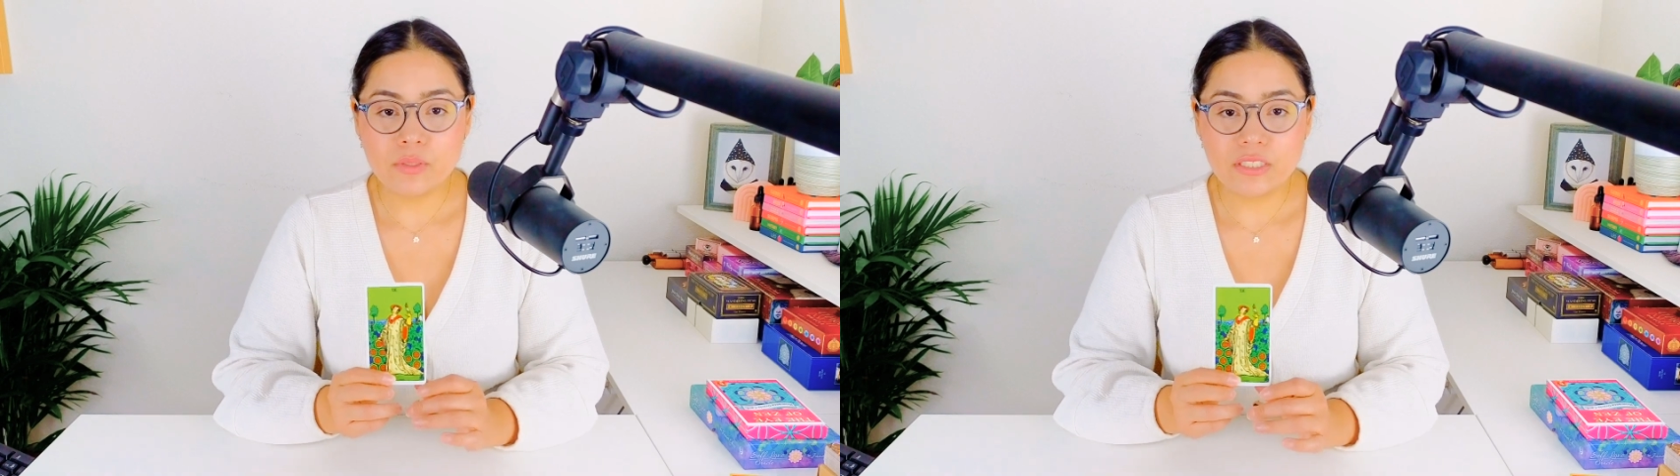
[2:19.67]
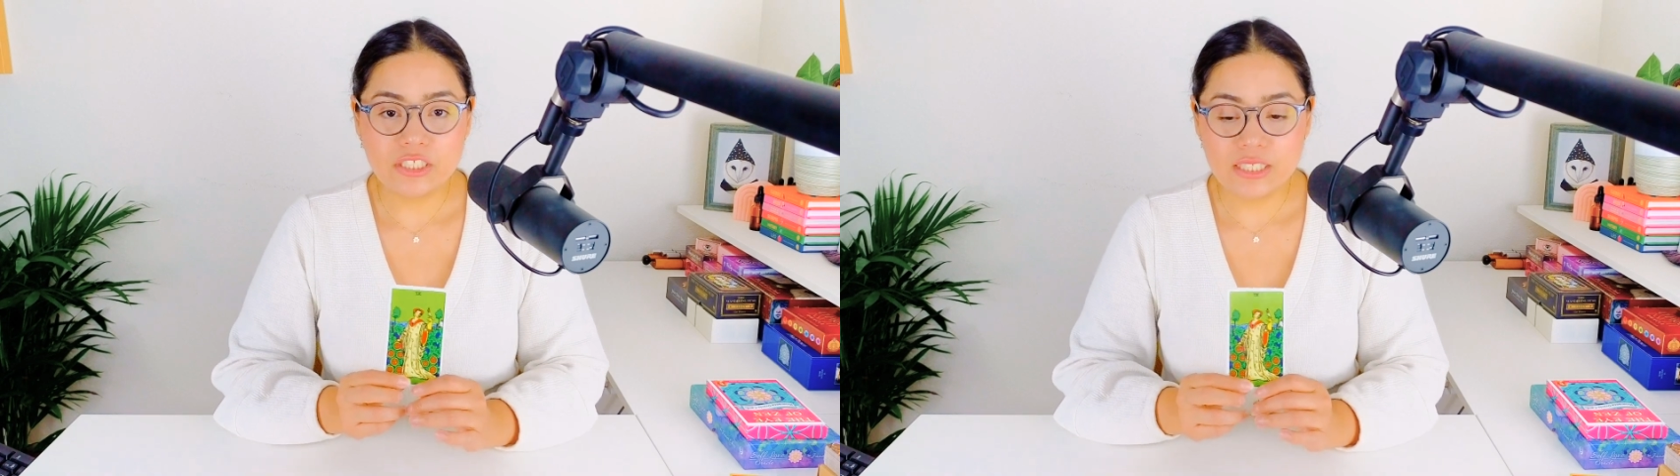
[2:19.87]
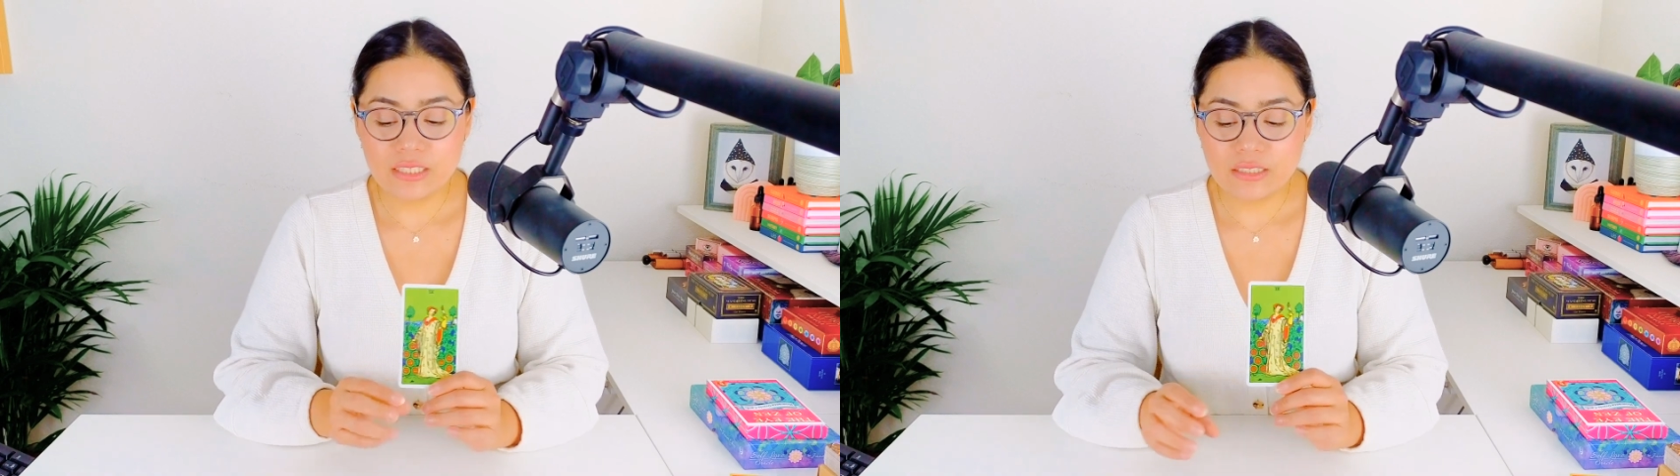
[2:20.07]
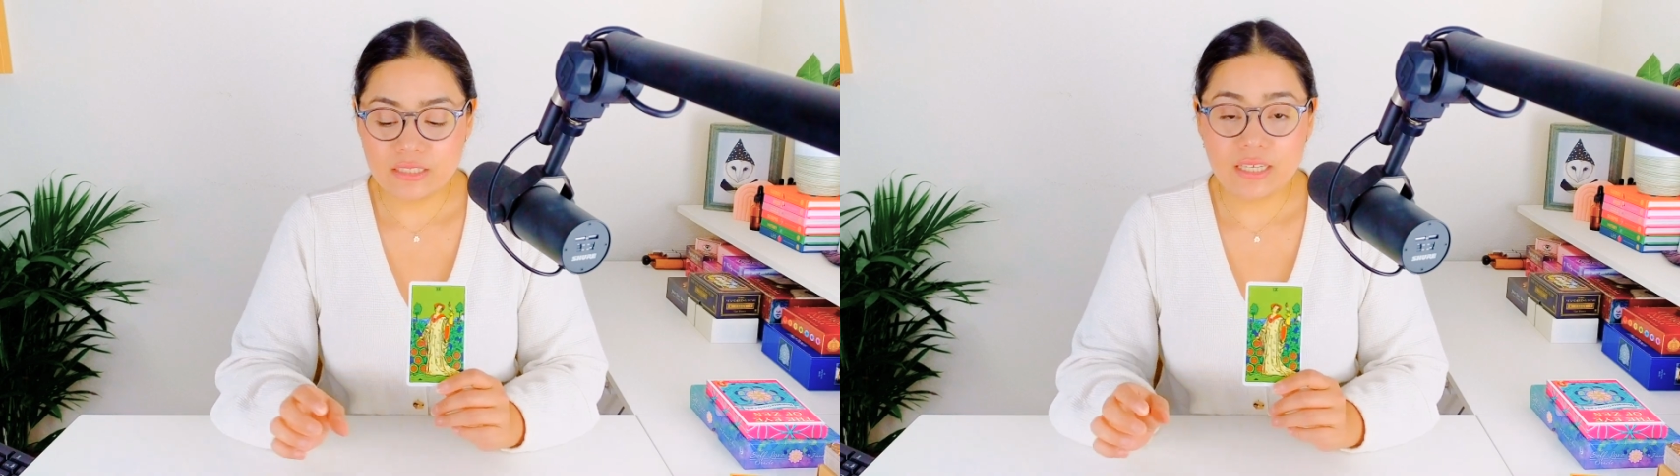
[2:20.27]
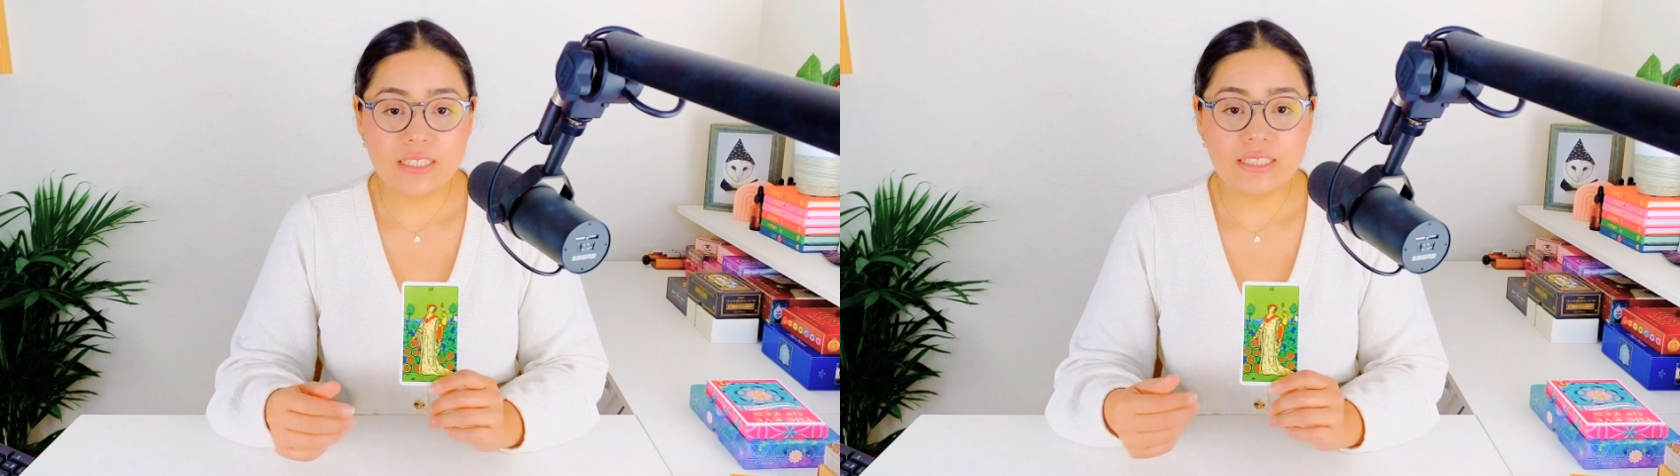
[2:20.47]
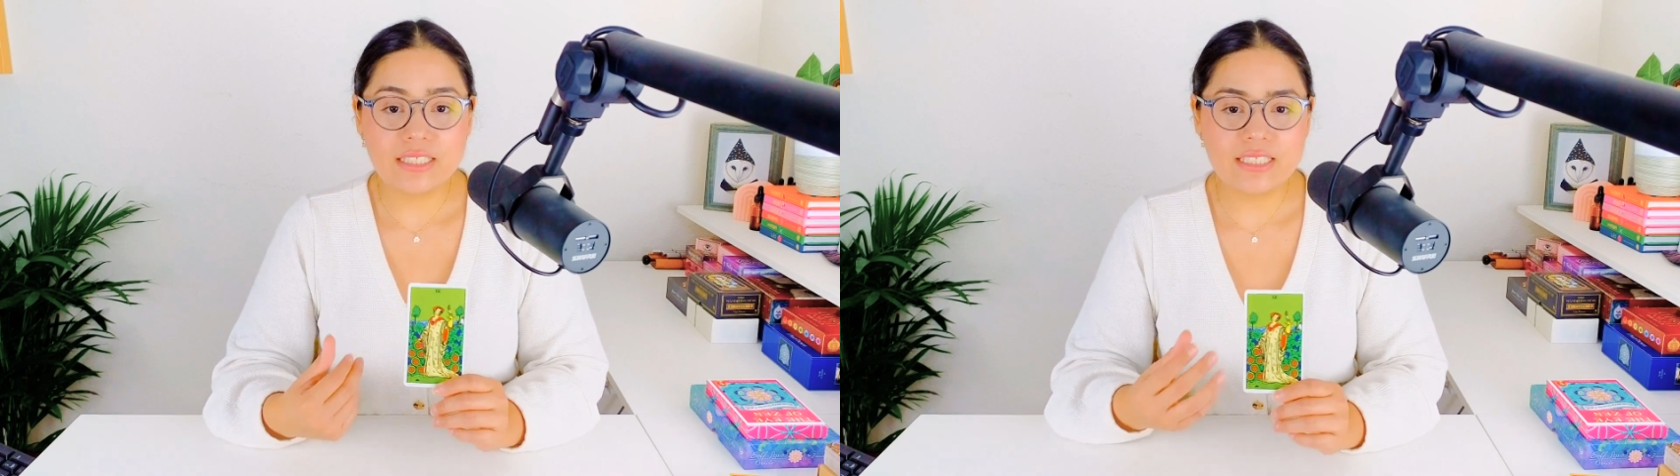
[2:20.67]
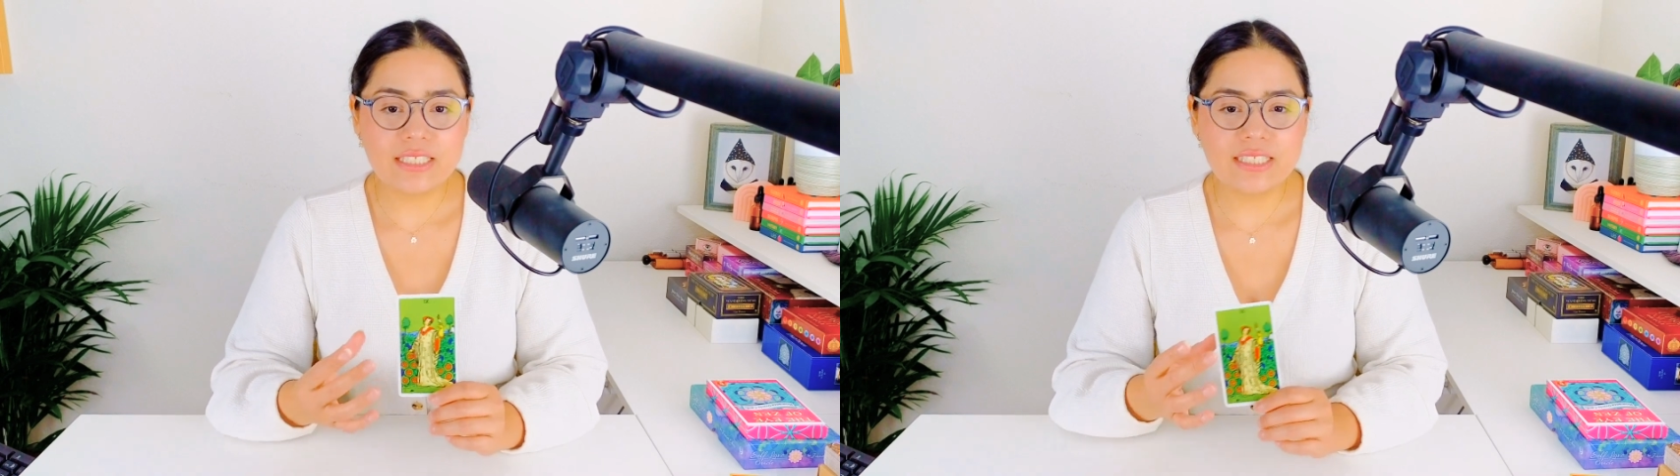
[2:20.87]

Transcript: which is a, is a